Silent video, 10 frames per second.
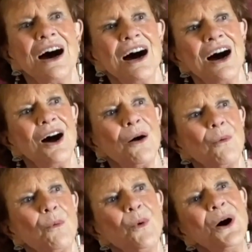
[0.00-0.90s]

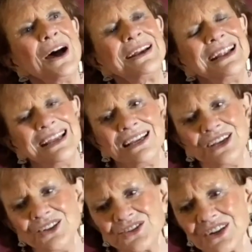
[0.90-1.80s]
One
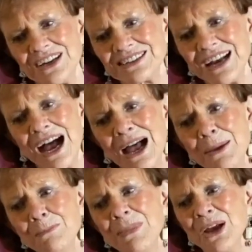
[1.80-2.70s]
is a
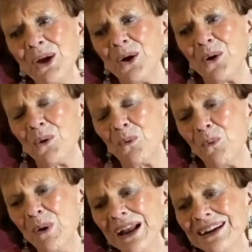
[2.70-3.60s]
time
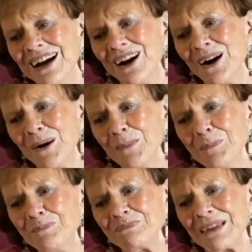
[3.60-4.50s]
when
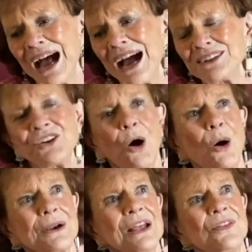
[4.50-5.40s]
I
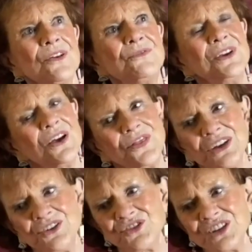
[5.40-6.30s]
taught in the fifth
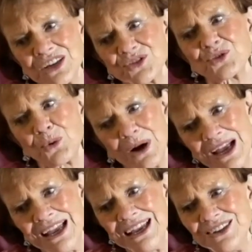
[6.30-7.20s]
and sixth
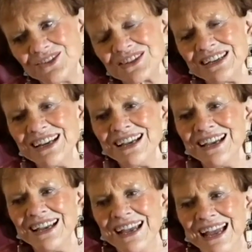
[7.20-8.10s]
grades,
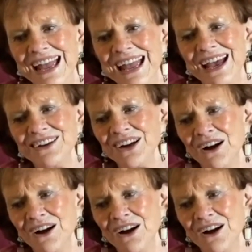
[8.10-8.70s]
and